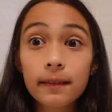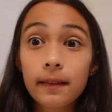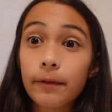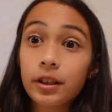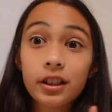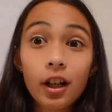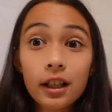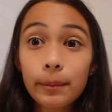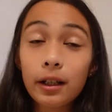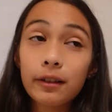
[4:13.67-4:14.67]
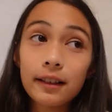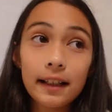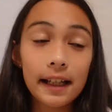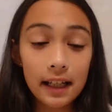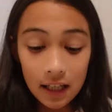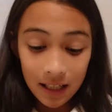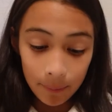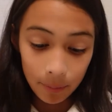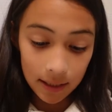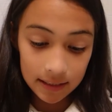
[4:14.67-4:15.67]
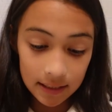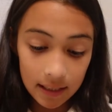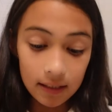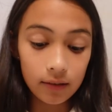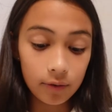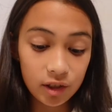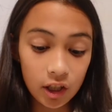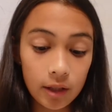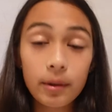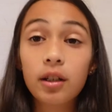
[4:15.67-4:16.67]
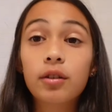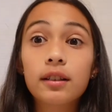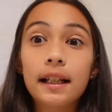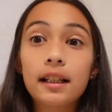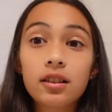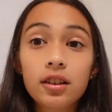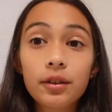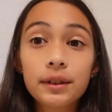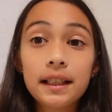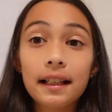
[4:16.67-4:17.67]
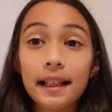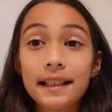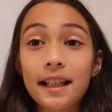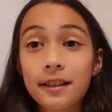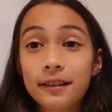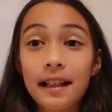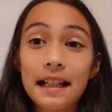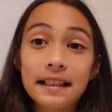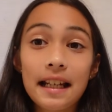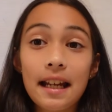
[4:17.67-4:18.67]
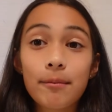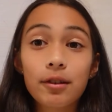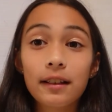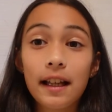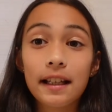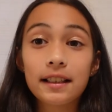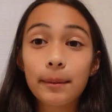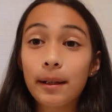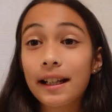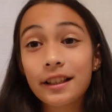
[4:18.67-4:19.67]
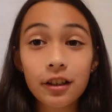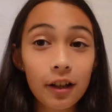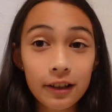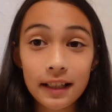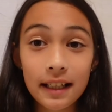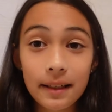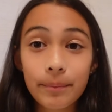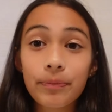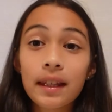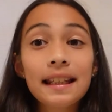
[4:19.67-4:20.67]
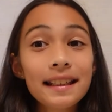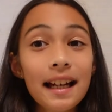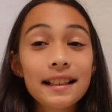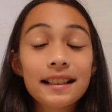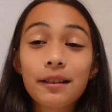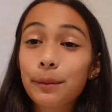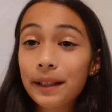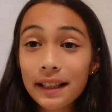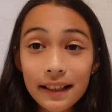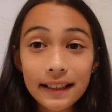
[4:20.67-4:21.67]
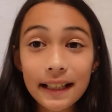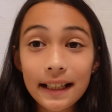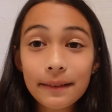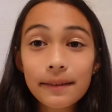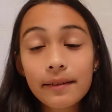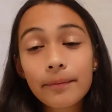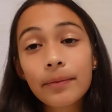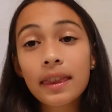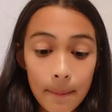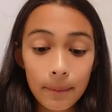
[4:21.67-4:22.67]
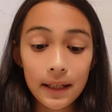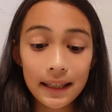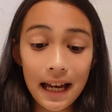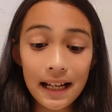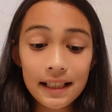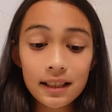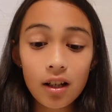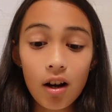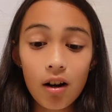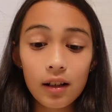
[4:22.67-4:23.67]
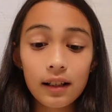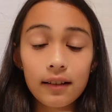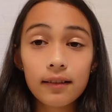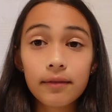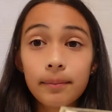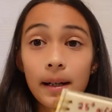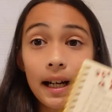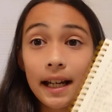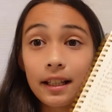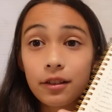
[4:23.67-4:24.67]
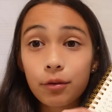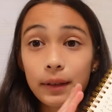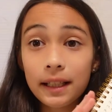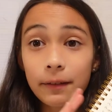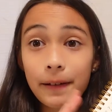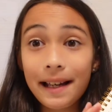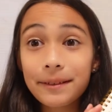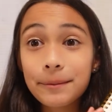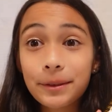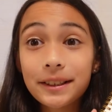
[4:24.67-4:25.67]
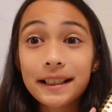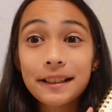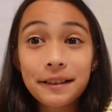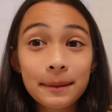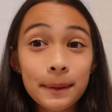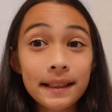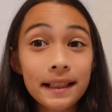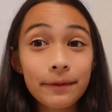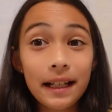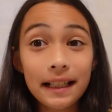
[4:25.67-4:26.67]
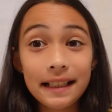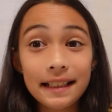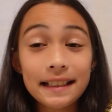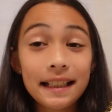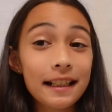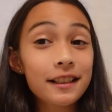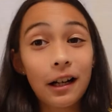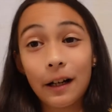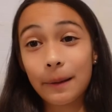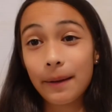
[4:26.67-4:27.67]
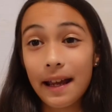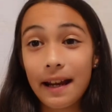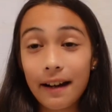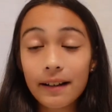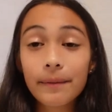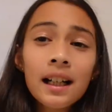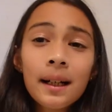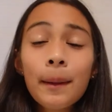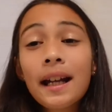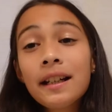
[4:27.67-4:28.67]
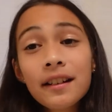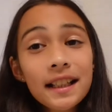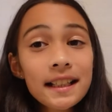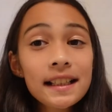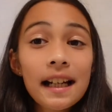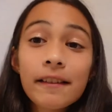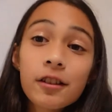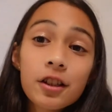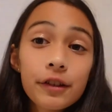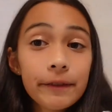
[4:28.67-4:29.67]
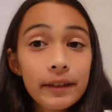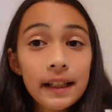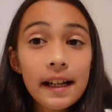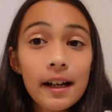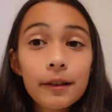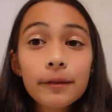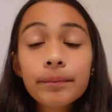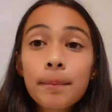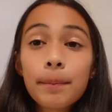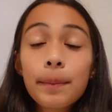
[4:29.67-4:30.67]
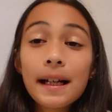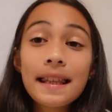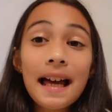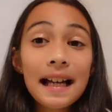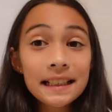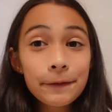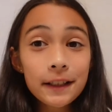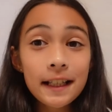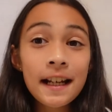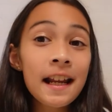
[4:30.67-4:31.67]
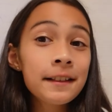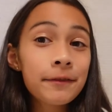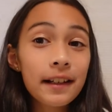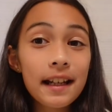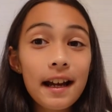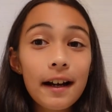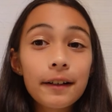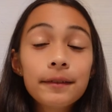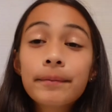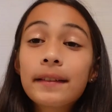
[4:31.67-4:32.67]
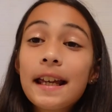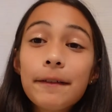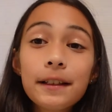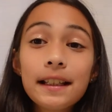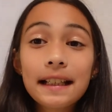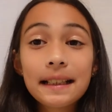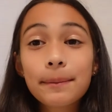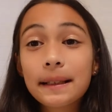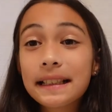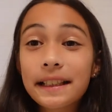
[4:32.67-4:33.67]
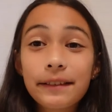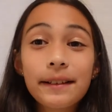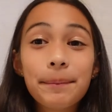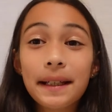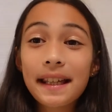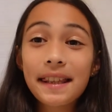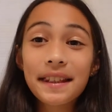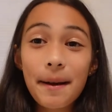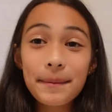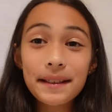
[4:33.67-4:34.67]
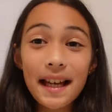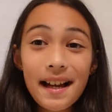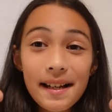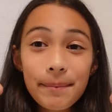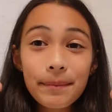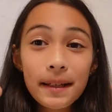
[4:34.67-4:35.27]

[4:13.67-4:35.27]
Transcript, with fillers: of a soccer ball or like bracelet of a soccer ball or like clothes that like says your last name or like some kind of soccer team. I think that's a really good gift. But that is all of my 25 and more Christmas gift ideas to get a soccer player. Um, I know this is kind of a short video, but that's it for today's video. If you liked it, please give it a big thumbs up,